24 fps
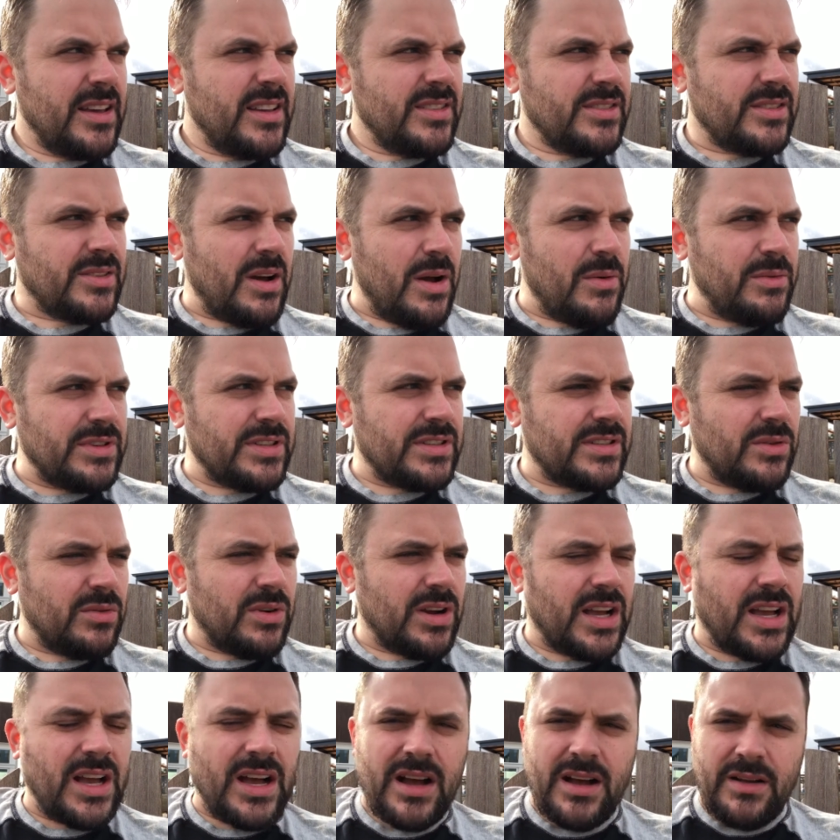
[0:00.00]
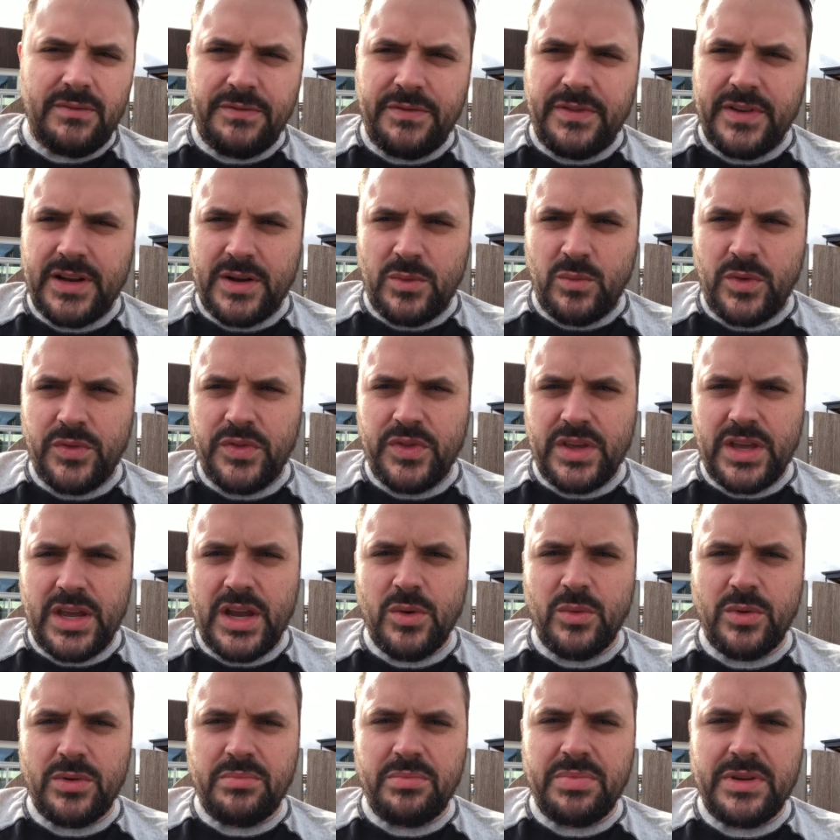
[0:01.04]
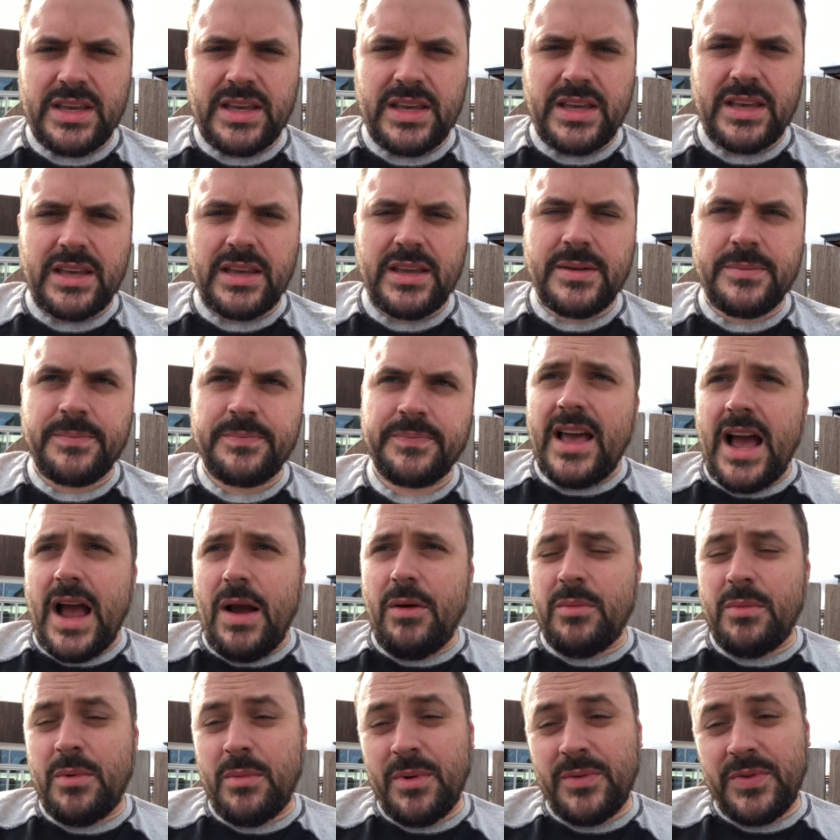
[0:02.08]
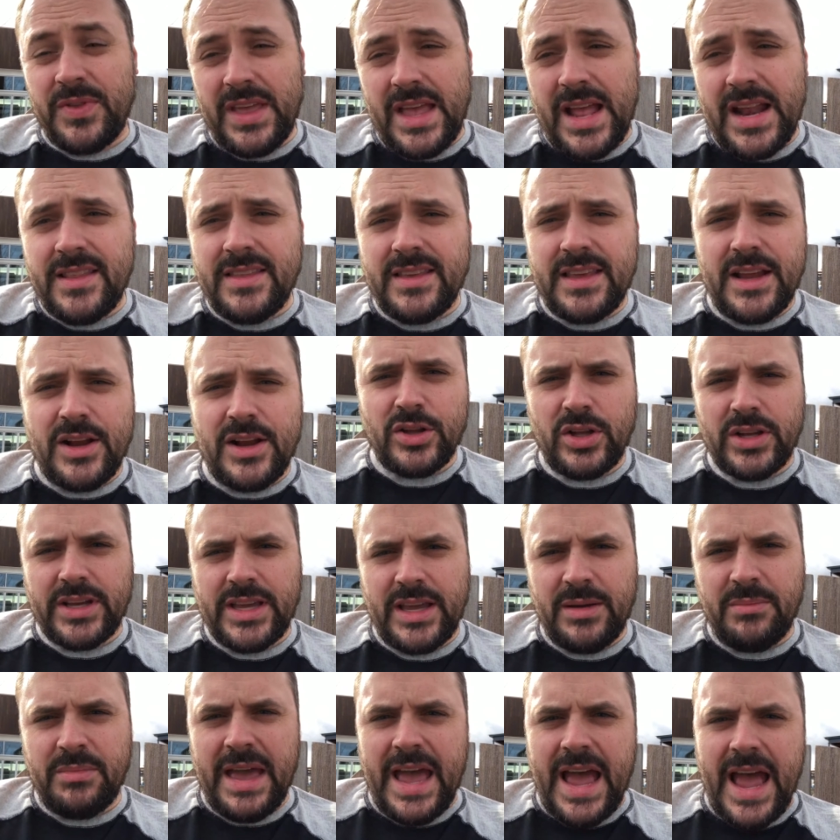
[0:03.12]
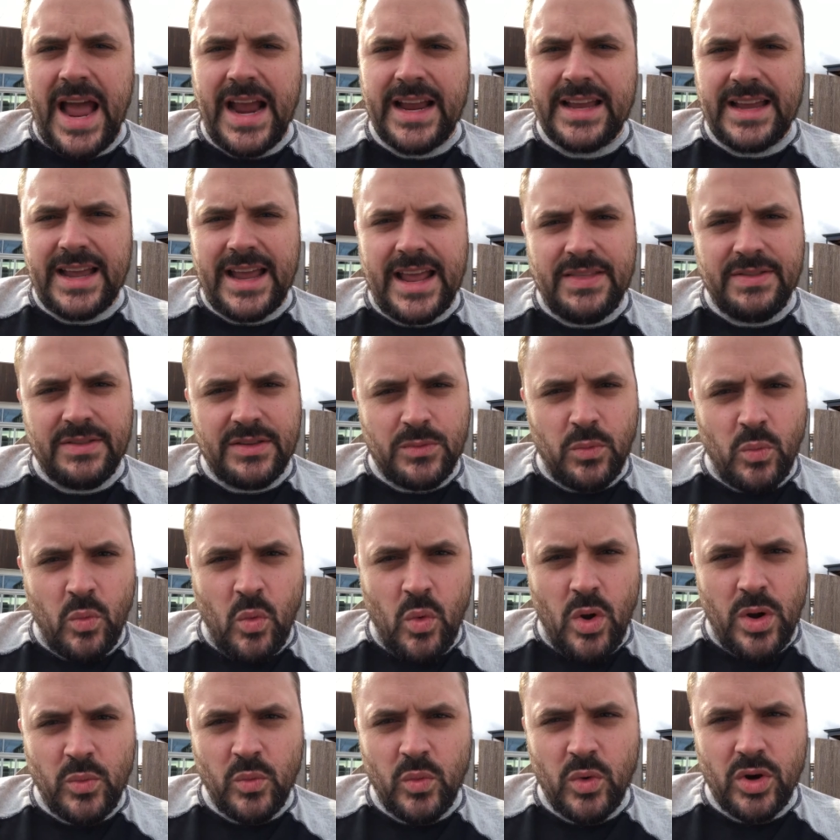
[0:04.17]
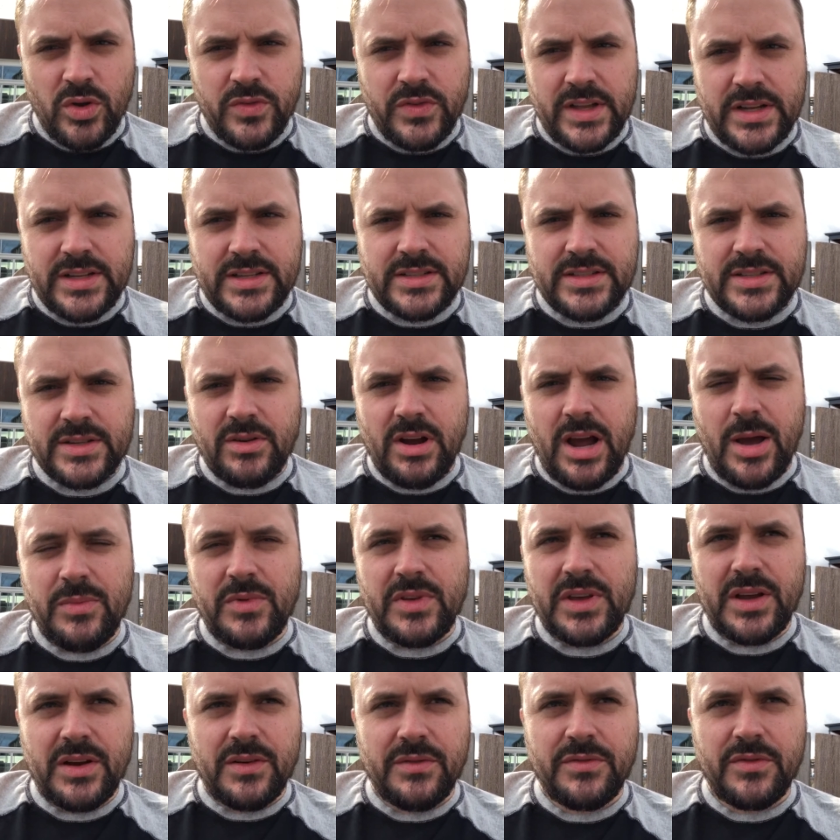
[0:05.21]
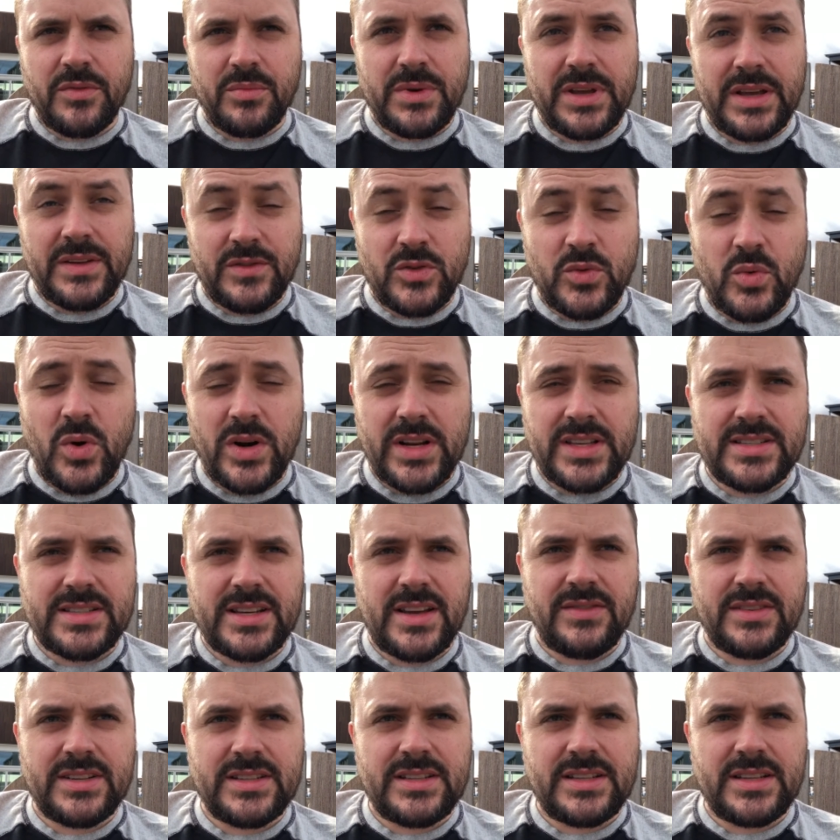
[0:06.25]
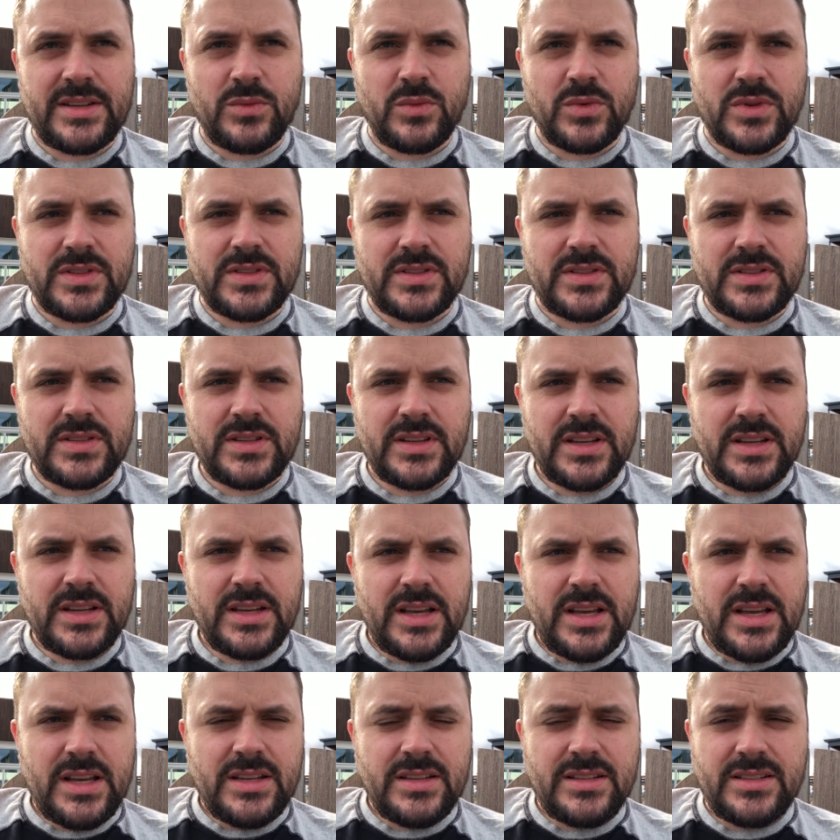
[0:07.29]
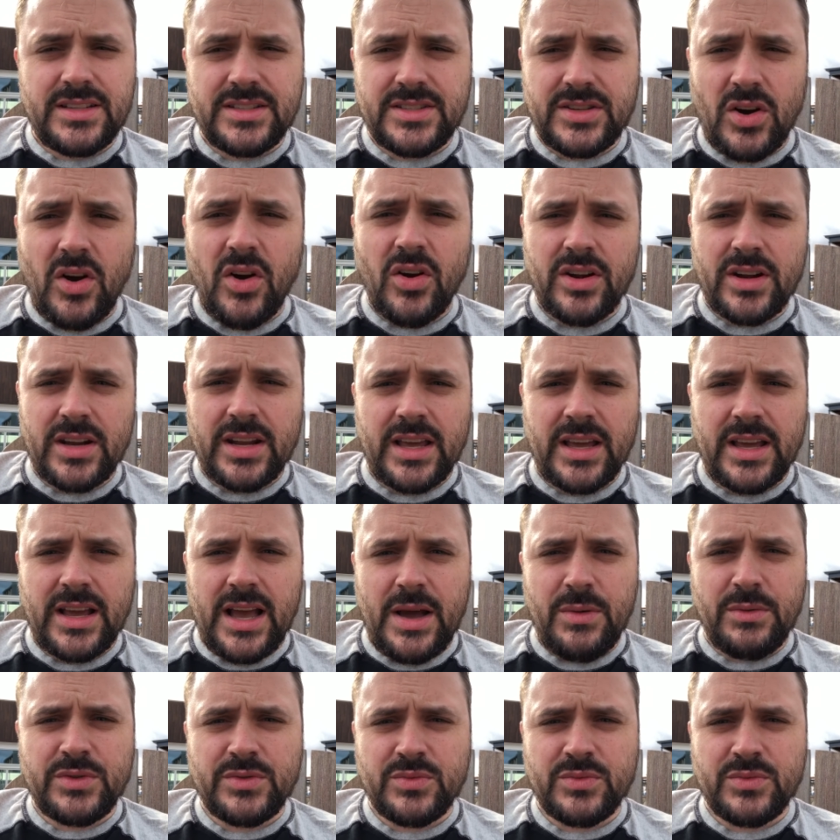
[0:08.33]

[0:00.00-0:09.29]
So I was so confident what the year would be. I remember at the end of the looking back, and the one word that described the year for me in 2017 was disheartening.